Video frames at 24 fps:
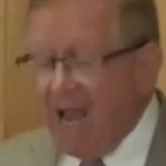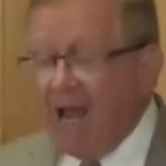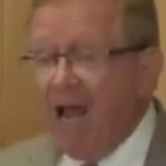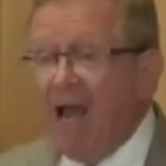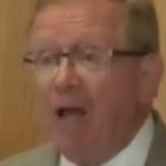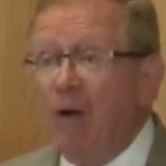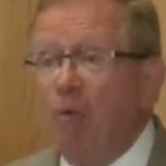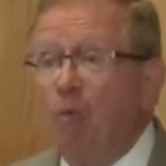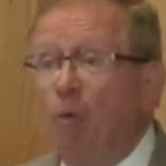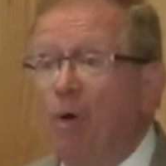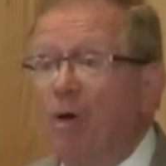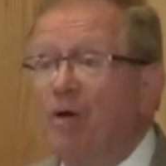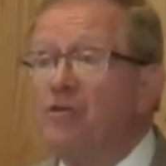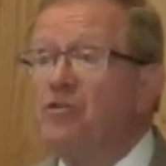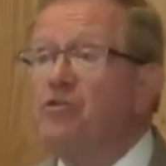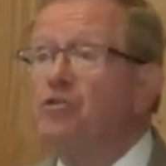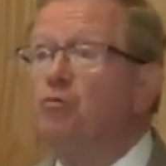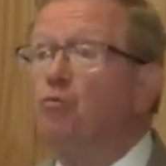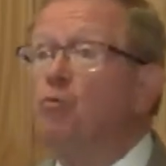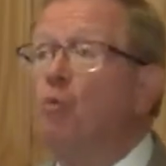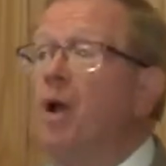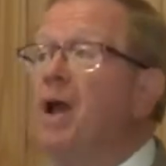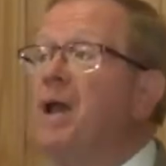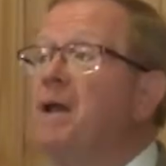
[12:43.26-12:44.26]
And what does
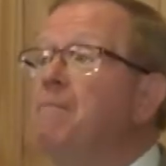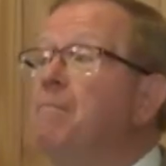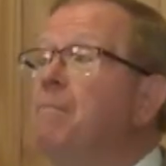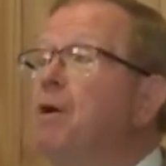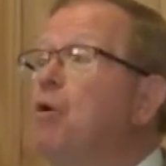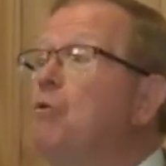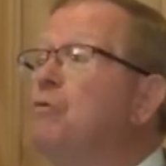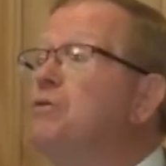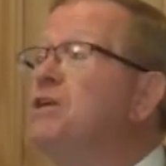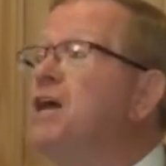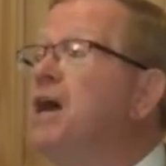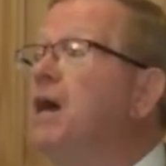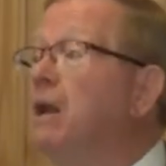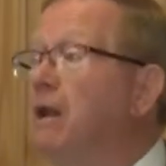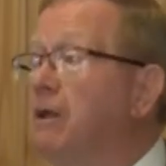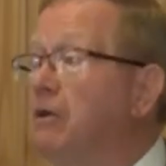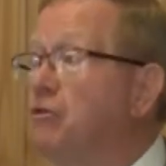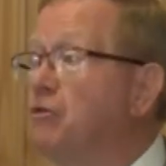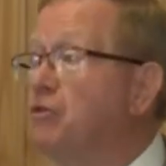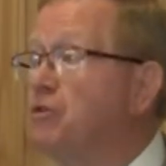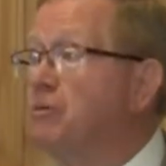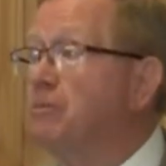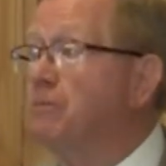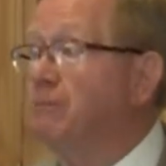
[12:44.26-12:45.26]
the rainbow tell
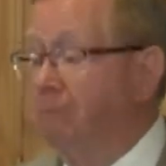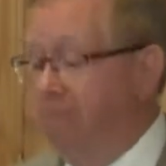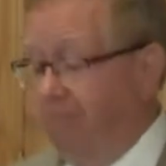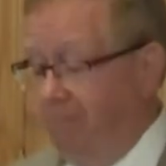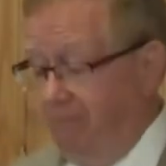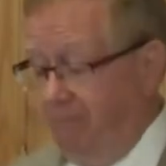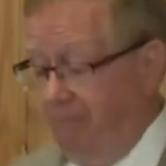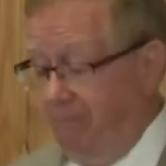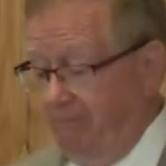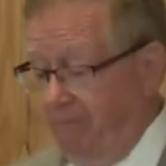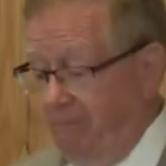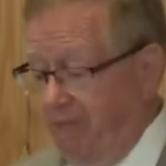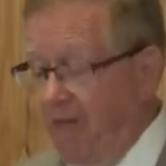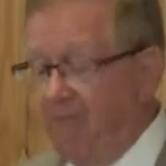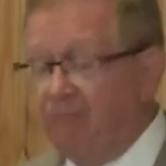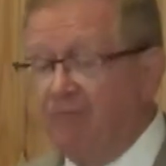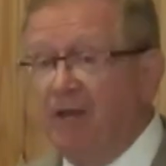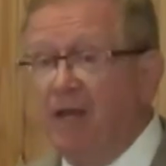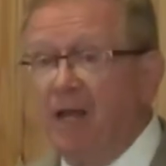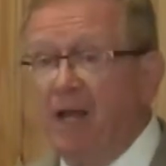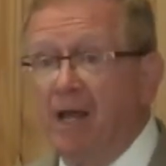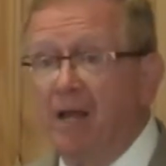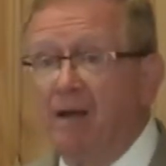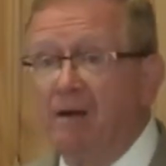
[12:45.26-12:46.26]
us at
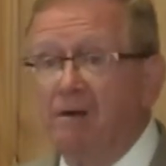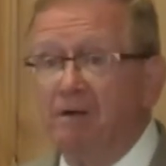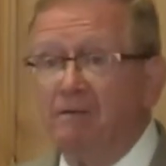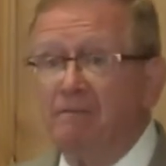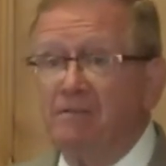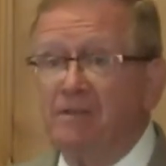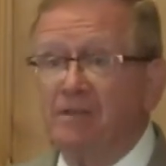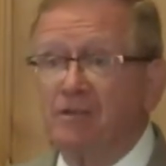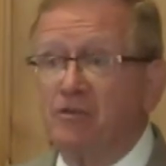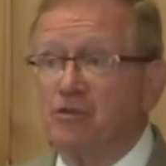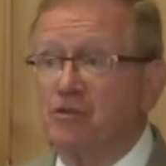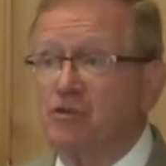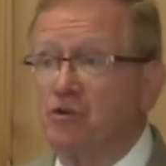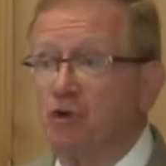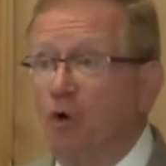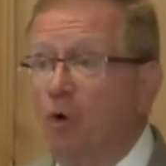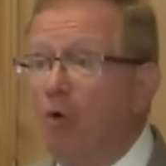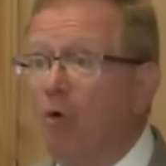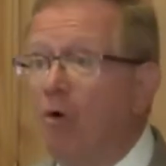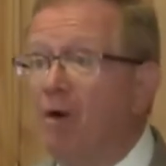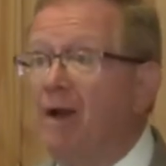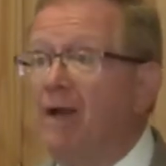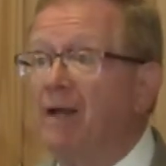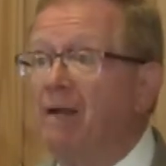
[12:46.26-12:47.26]
the end of this
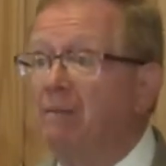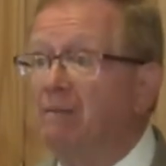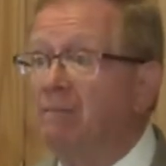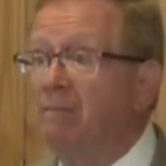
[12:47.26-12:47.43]
story?